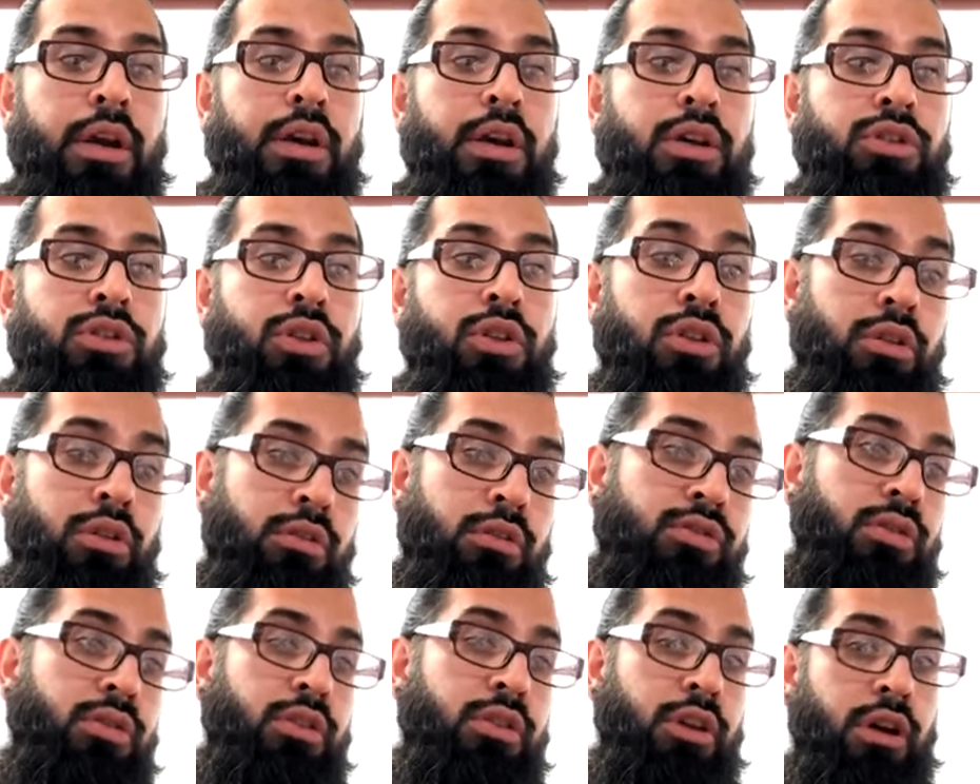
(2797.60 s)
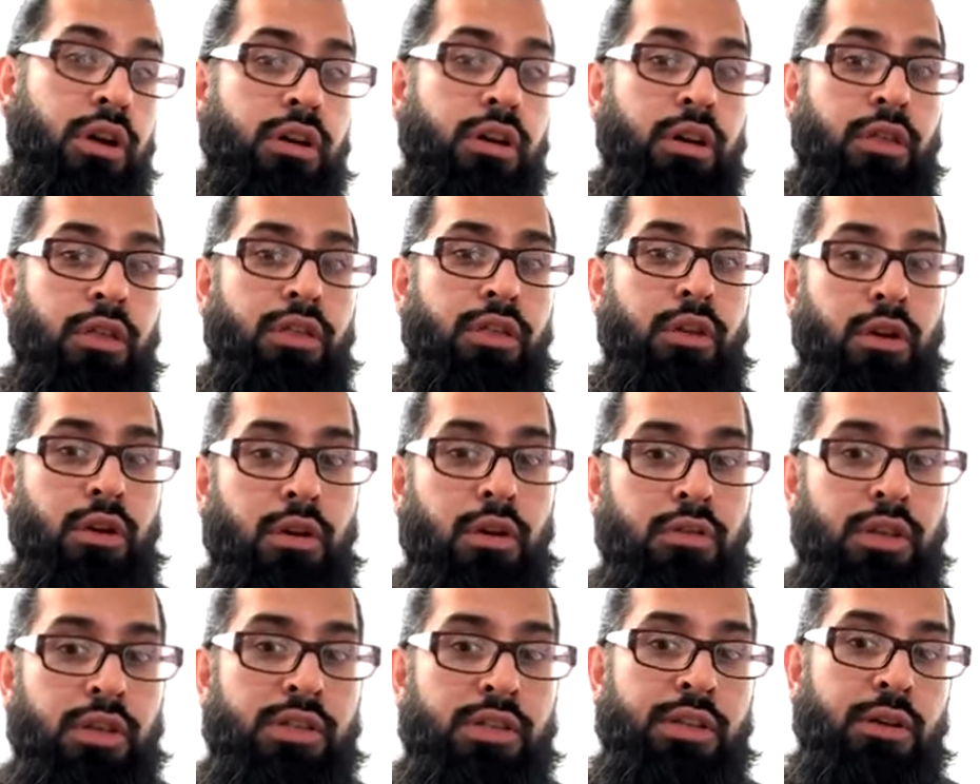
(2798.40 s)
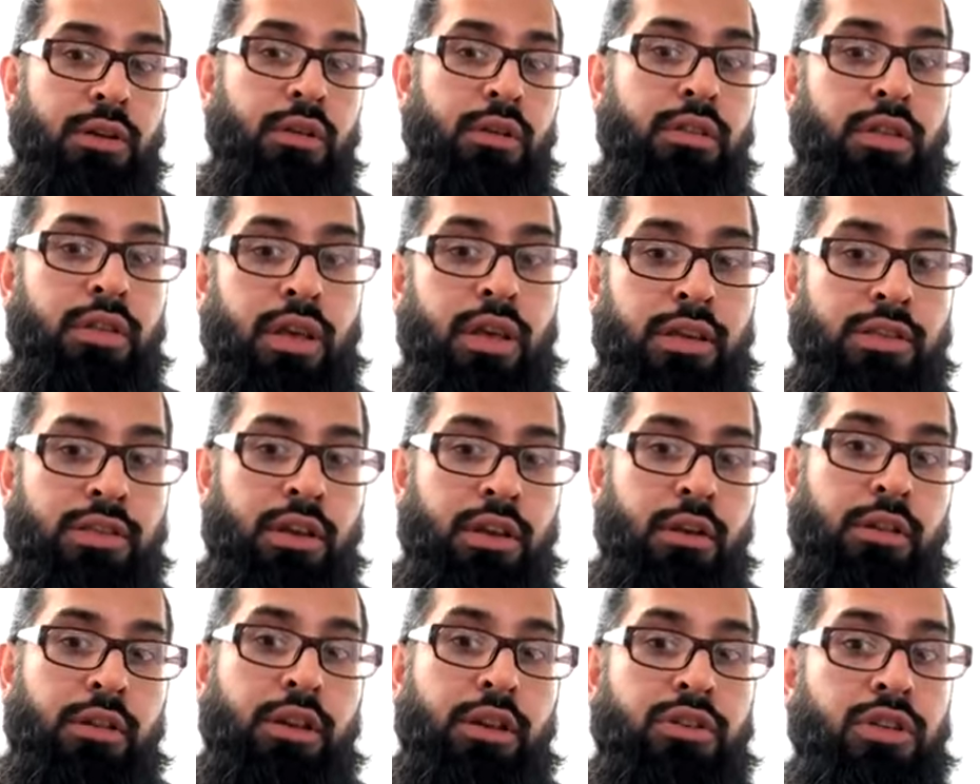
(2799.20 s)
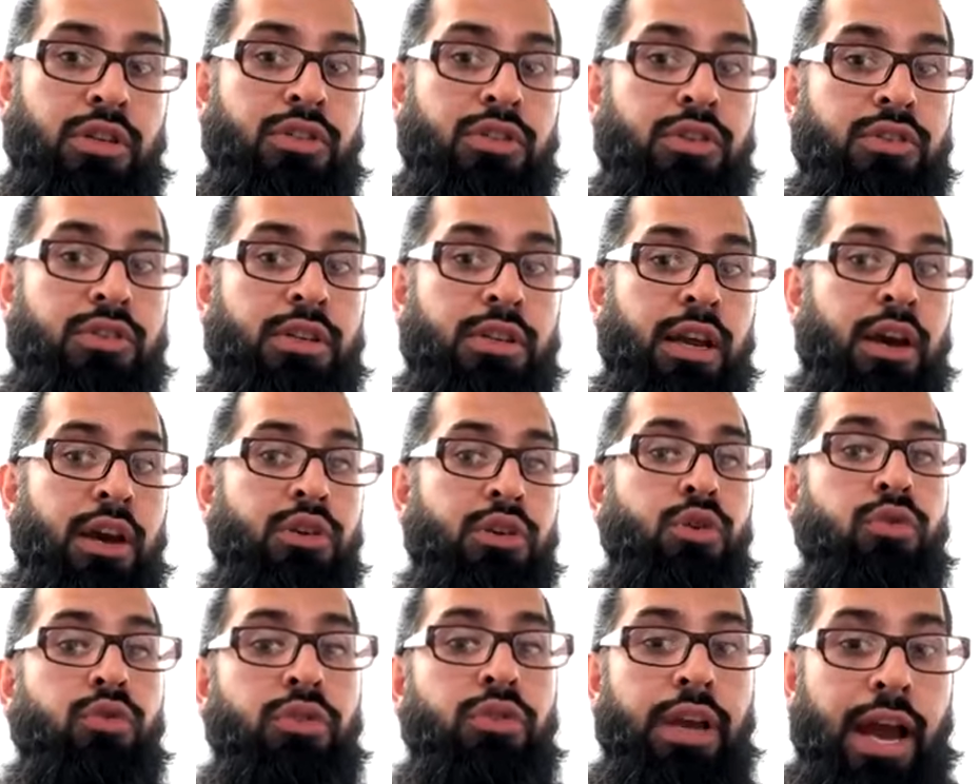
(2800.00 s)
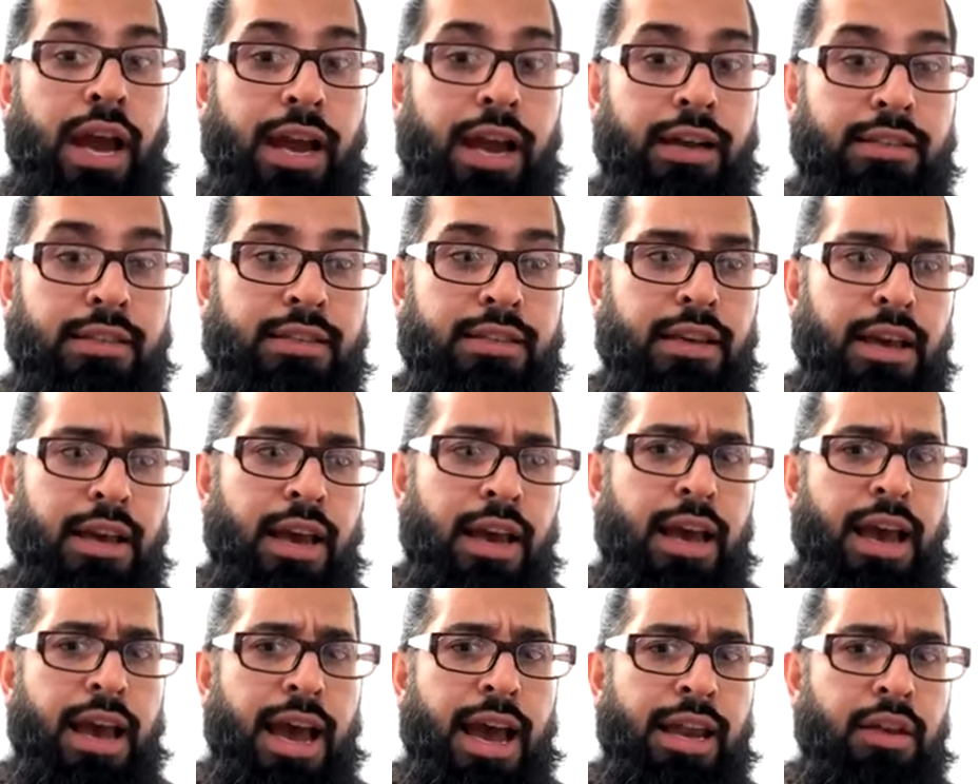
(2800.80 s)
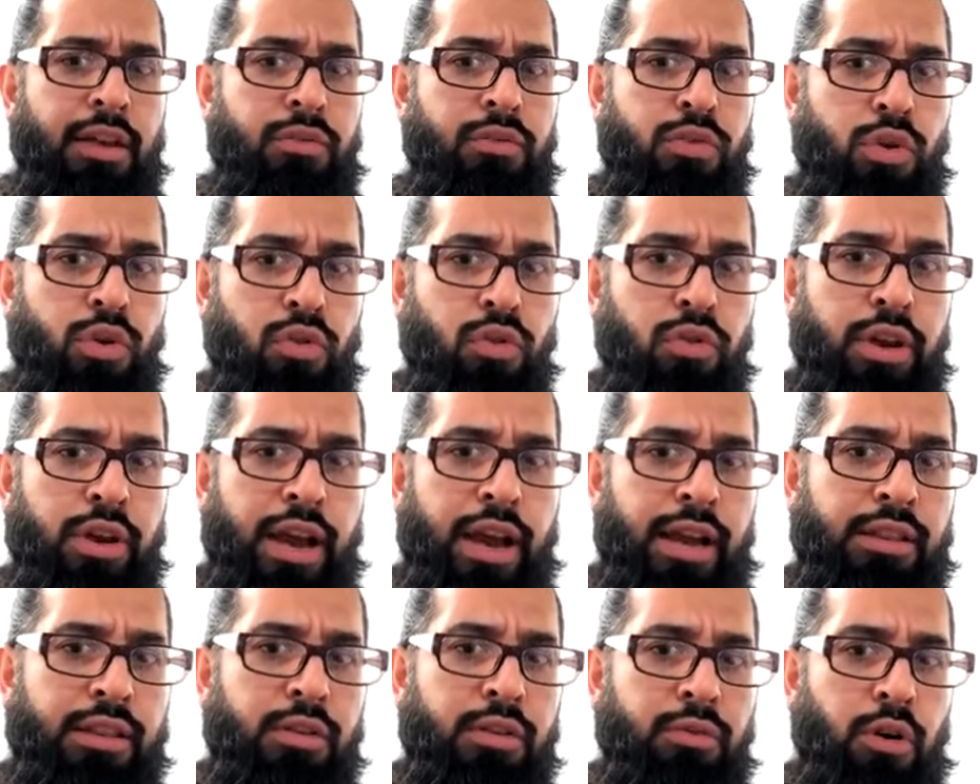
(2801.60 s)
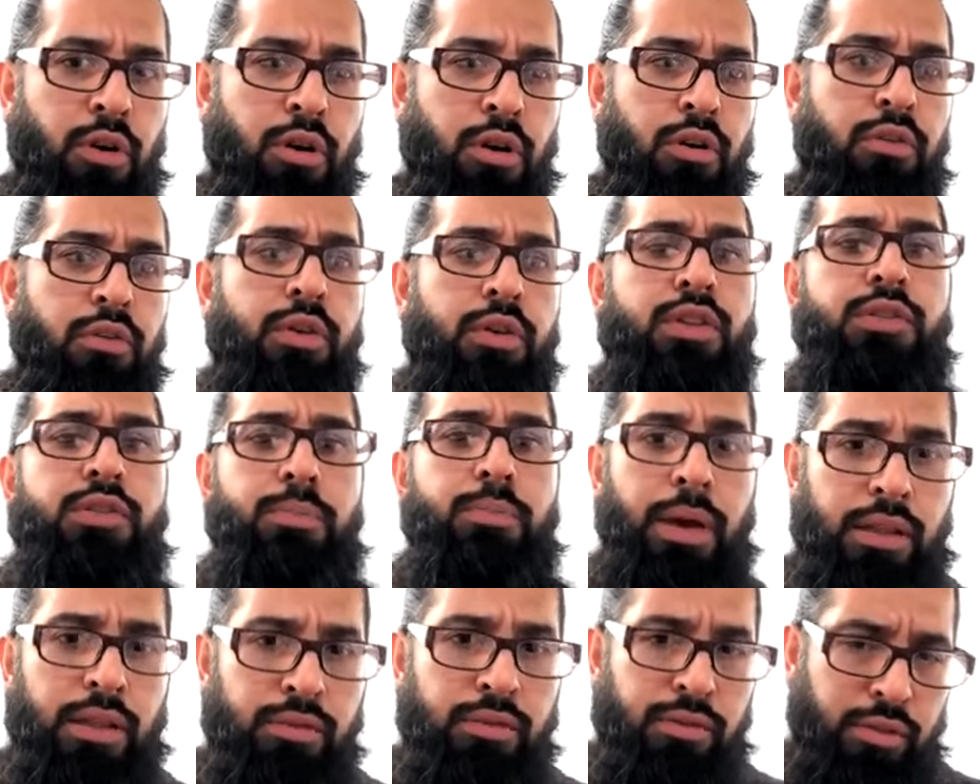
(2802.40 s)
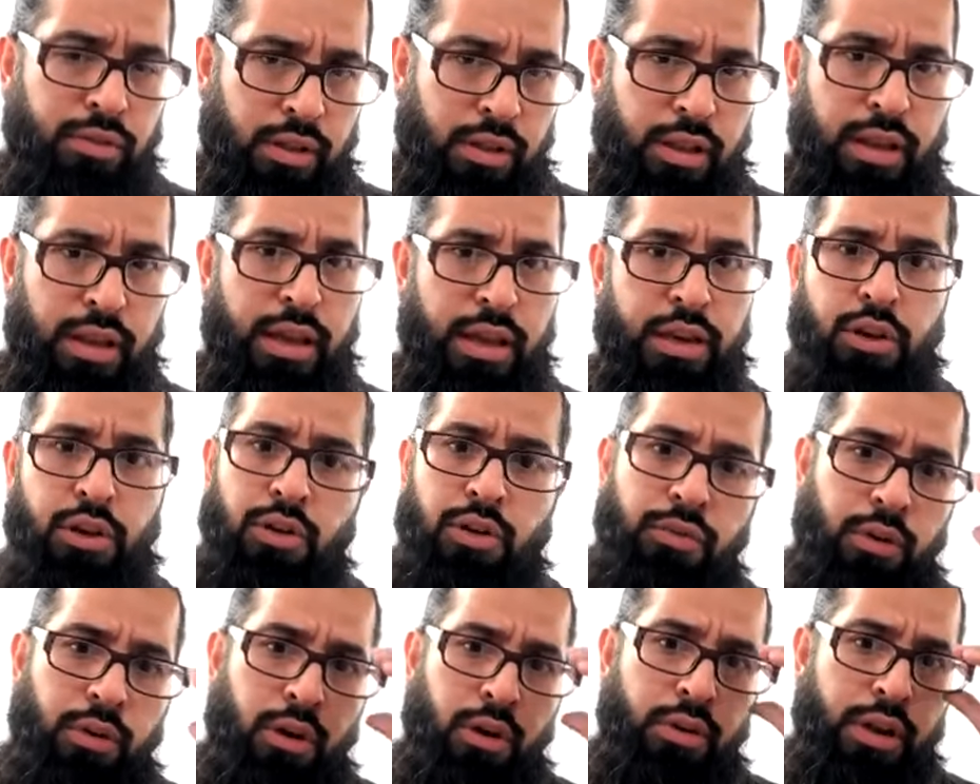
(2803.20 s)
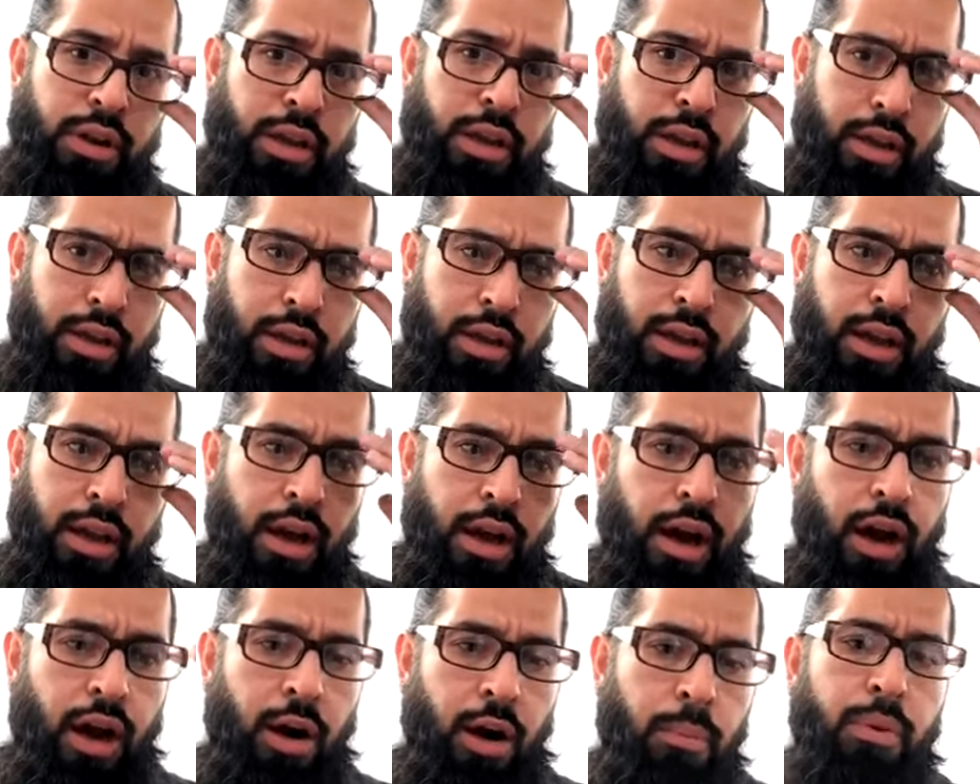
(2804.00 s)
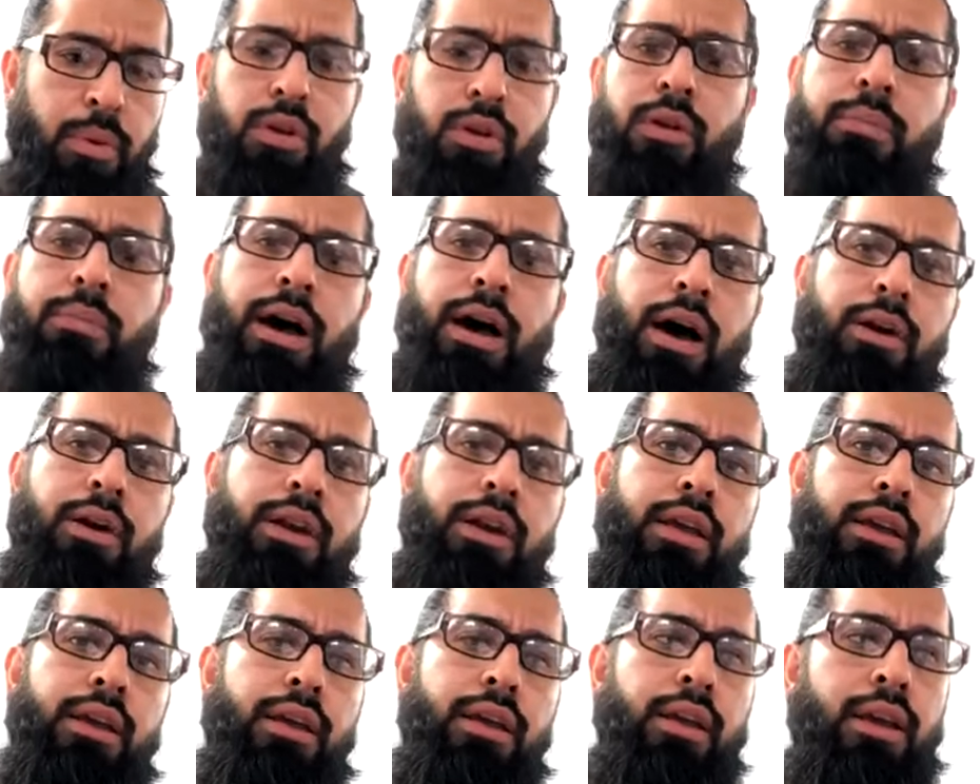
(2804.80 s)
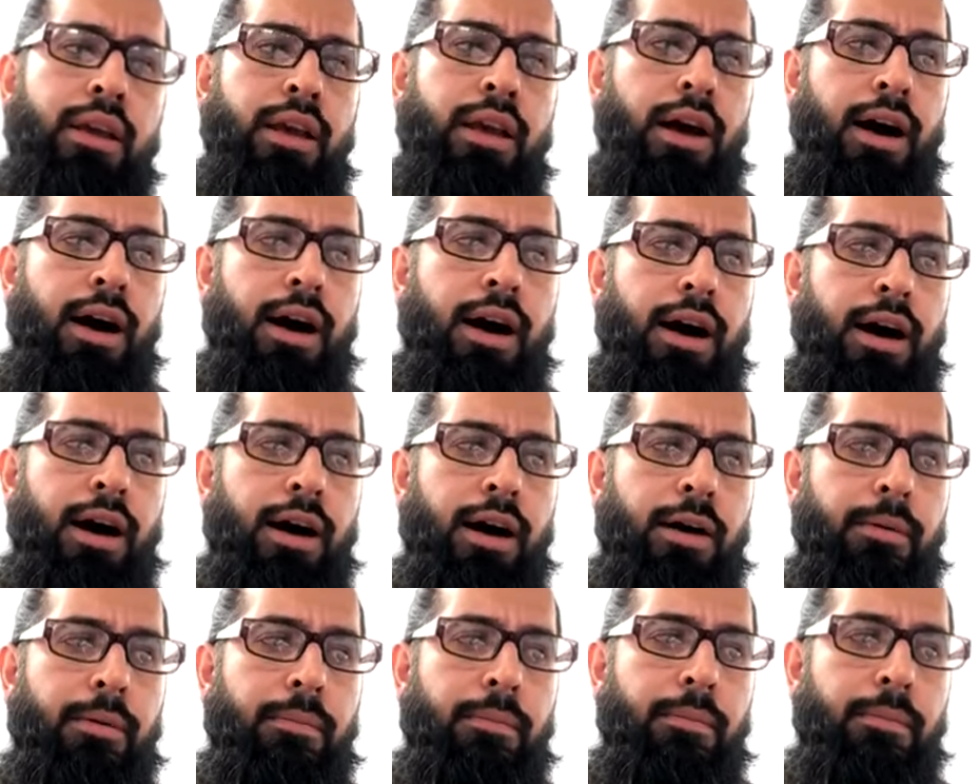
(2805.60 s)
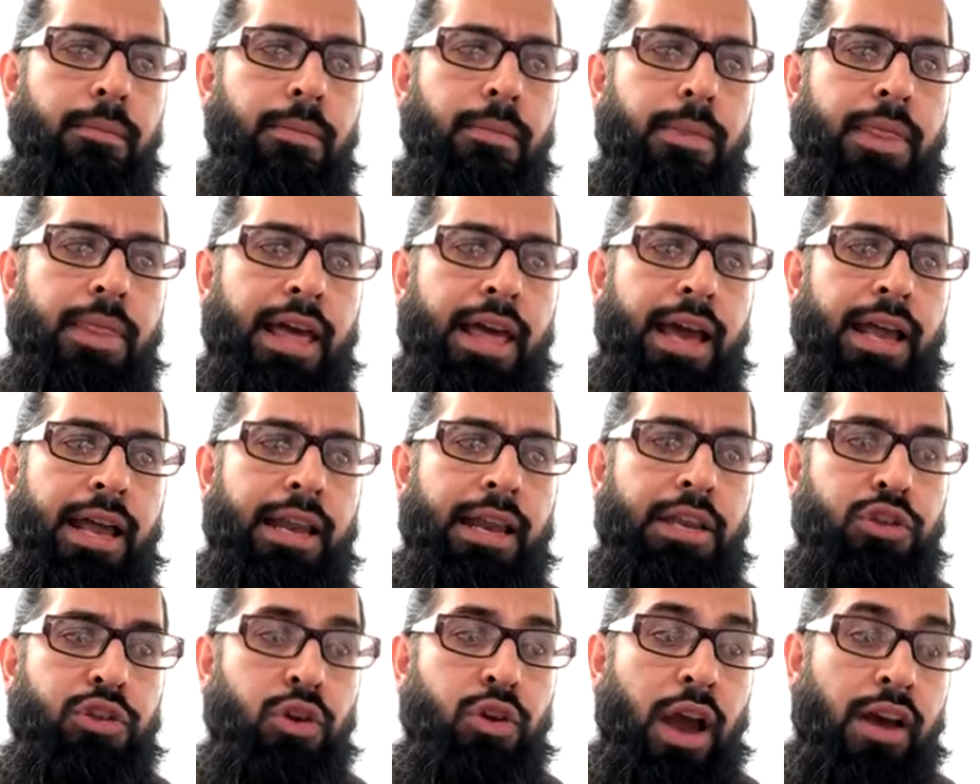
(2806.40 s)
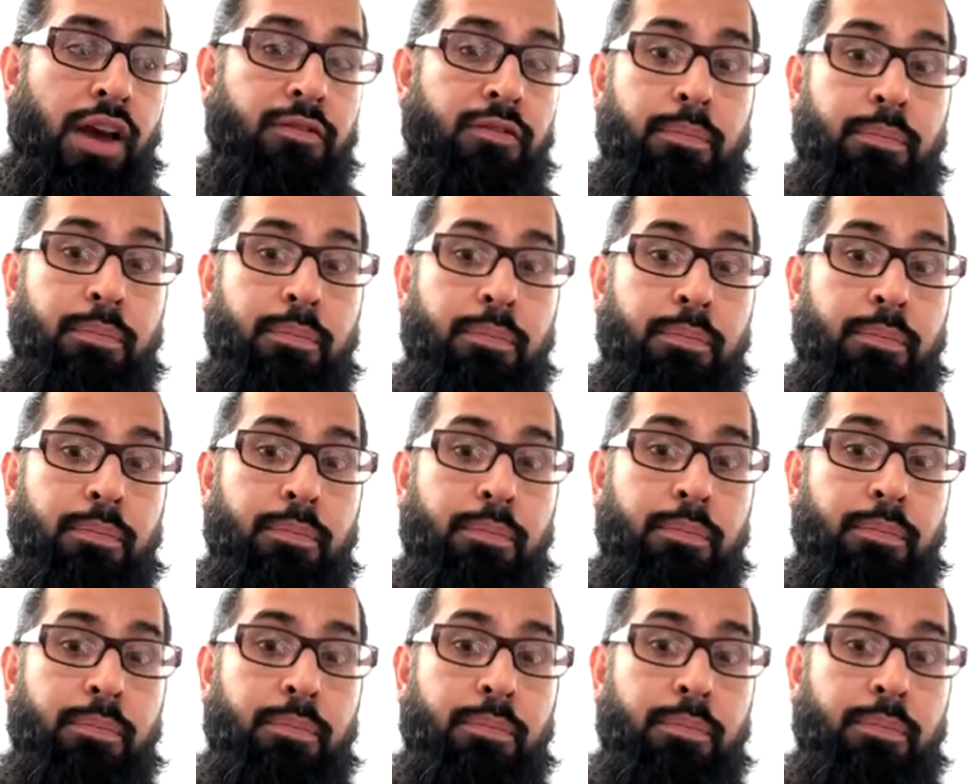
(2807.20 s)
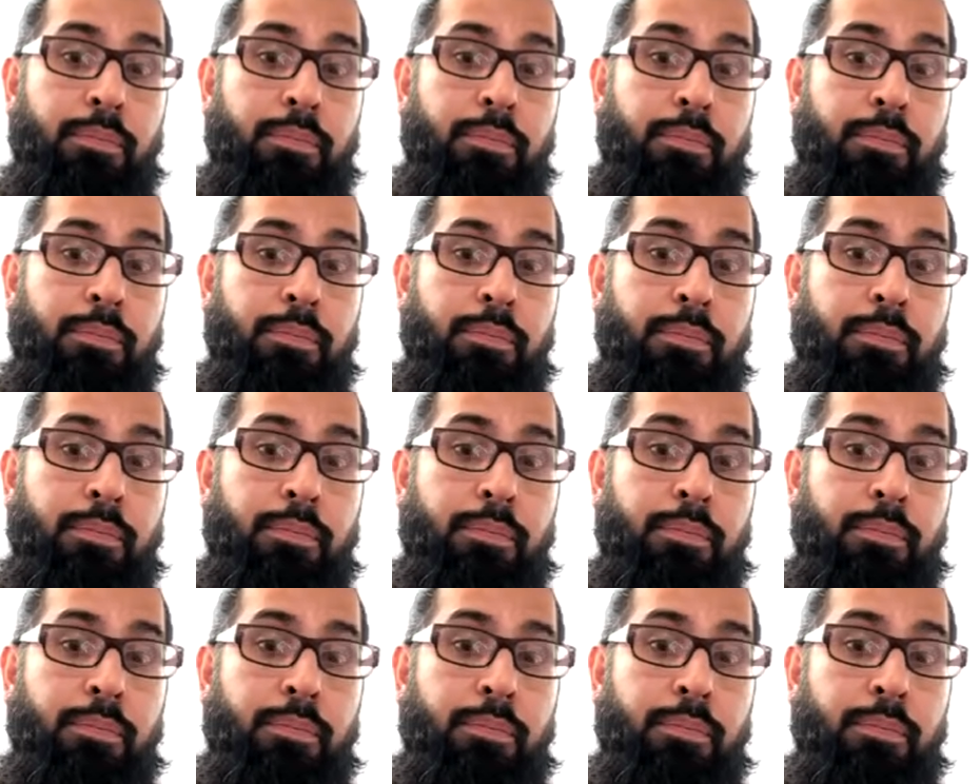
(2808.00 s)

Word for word: So, so they're gonna throw these little things here and there just to see how you react. And if you react very respectfully and you're very humble about it, um, then you have passed the test.